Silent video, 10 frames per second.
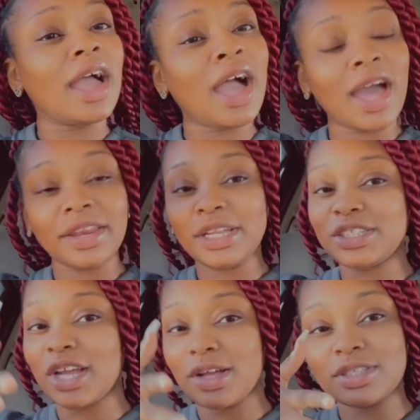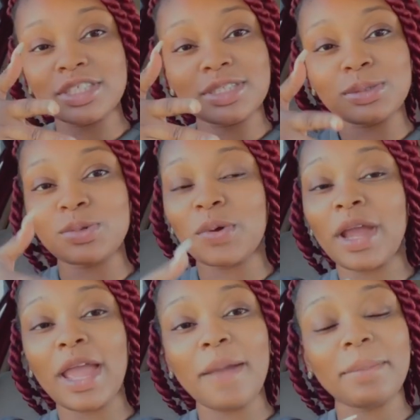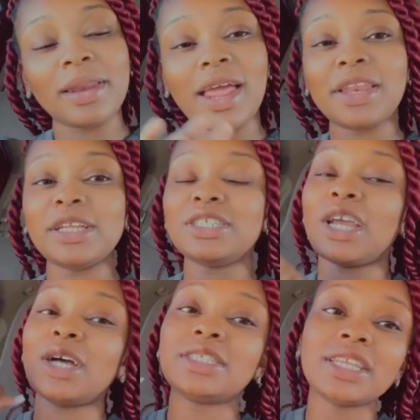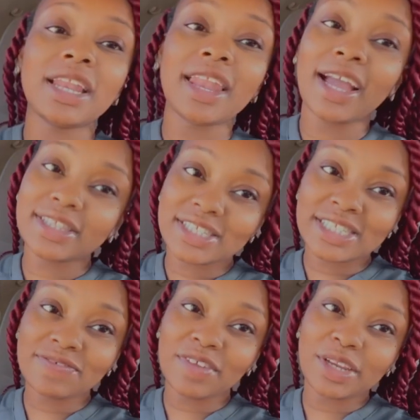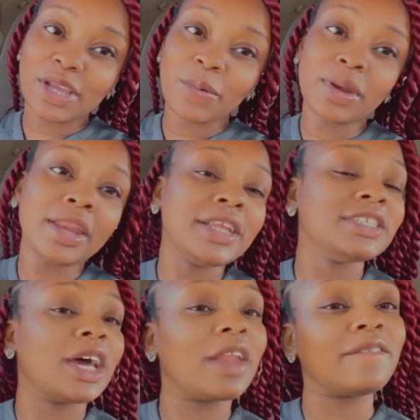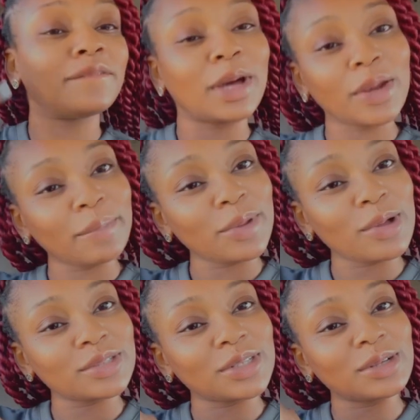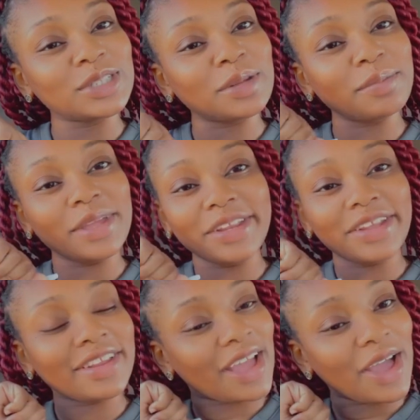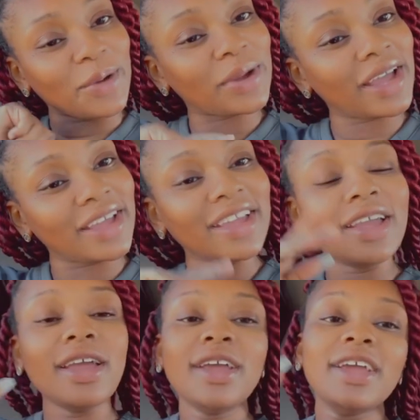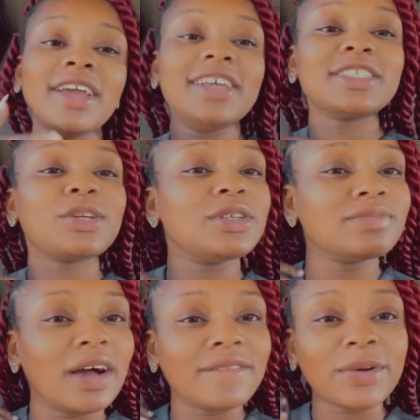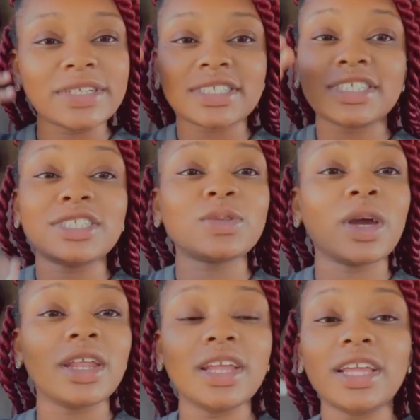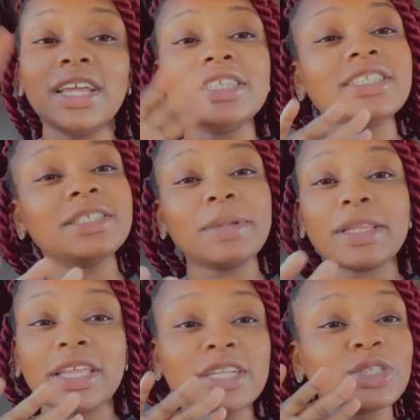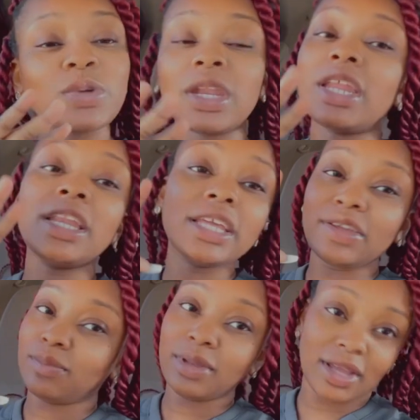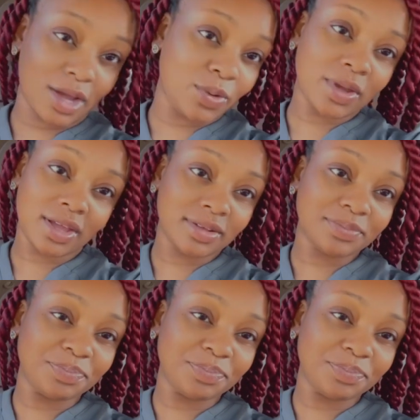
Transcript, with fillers: I need y'all to subscribe, and I need y'all to like this video, and I need y'all to follow me on social media, y'all, okay? Excuse my voice, because it's trying, it seems like that it's trying to leave me, y'all, okay?